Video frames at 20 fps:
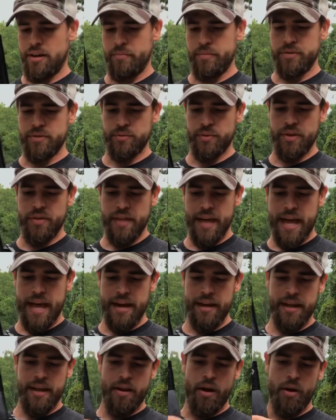Between
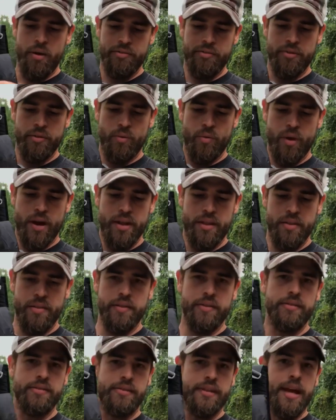that and also the way that
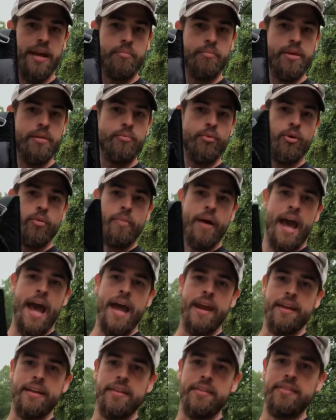this has got a bit more
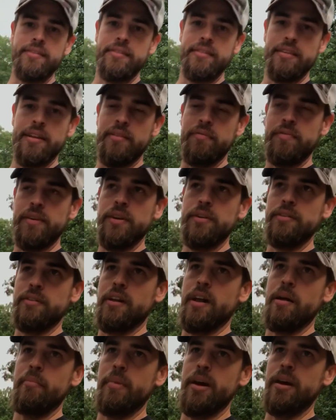padding, it feels a
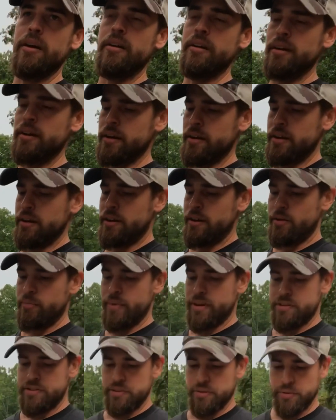lot better
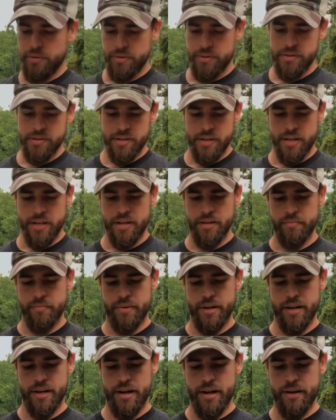on my shoulders.
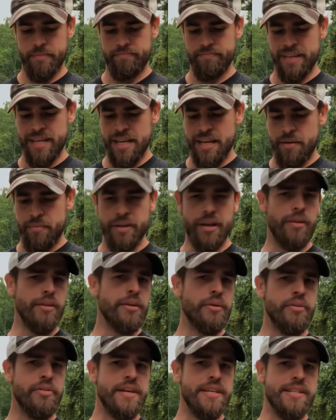But
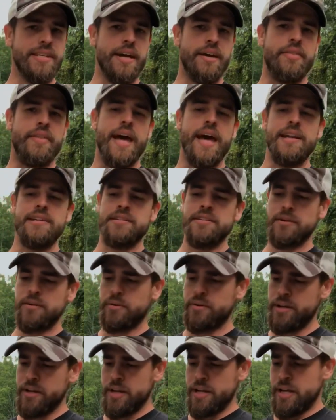little things like that.
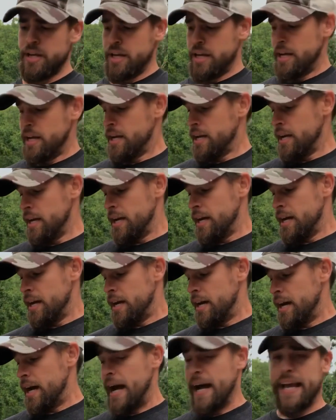So
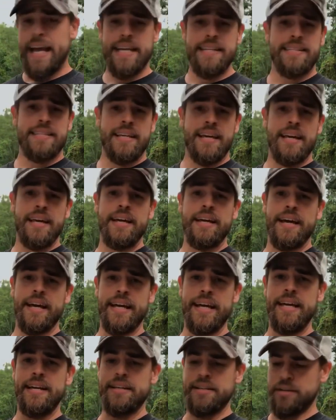I guess
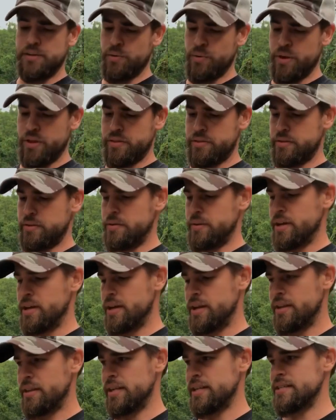again, going through
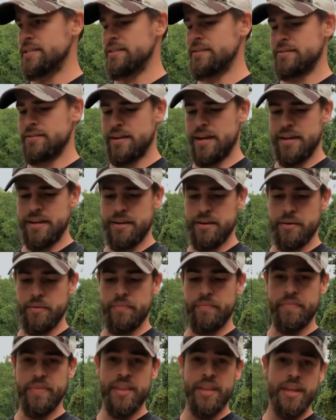things that stood out,
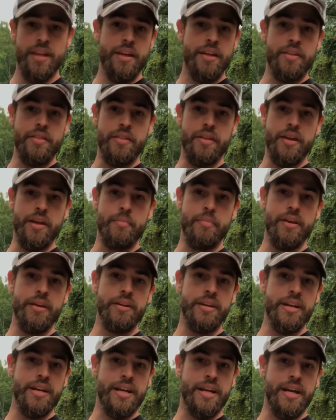the
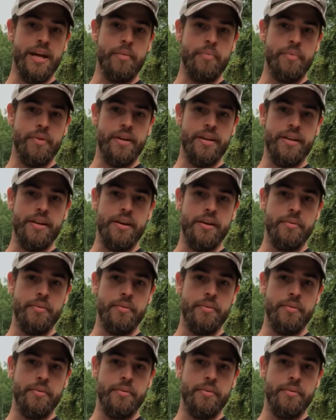ability to cup and